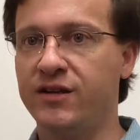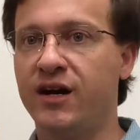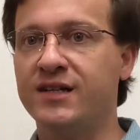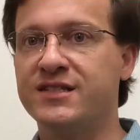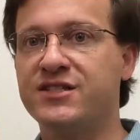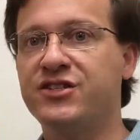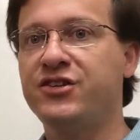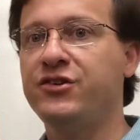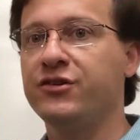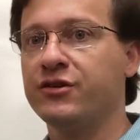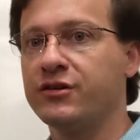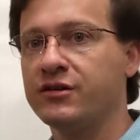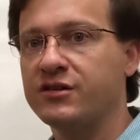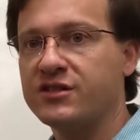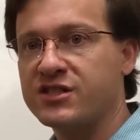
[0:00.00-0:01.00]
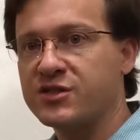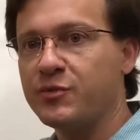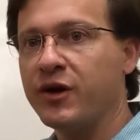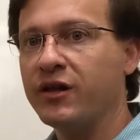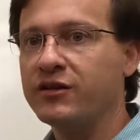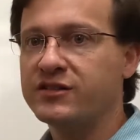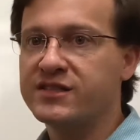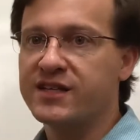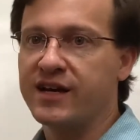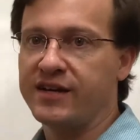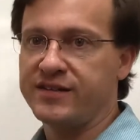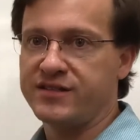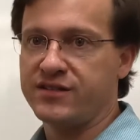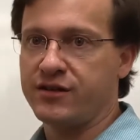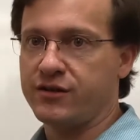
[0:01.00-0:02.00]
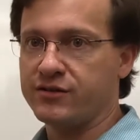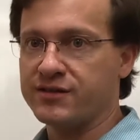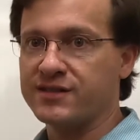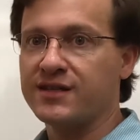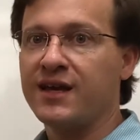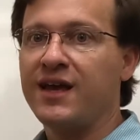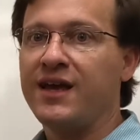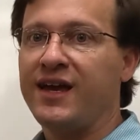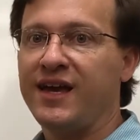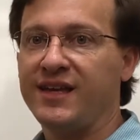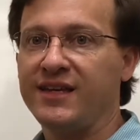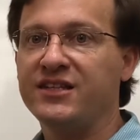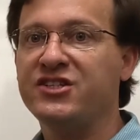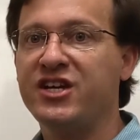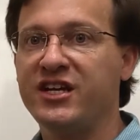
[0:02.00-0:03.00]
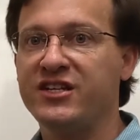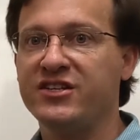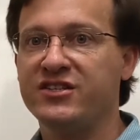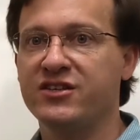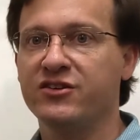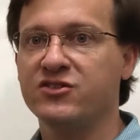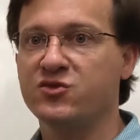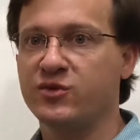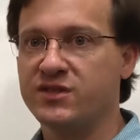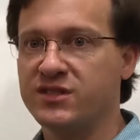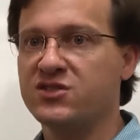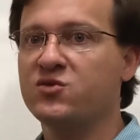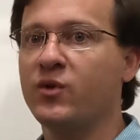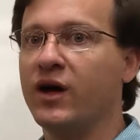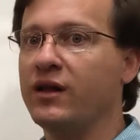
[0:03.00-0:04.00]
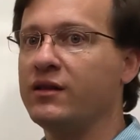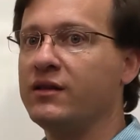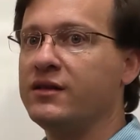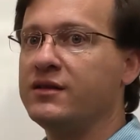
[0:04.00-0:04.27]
dots to your smaller sized notes, and it changes those ones as well.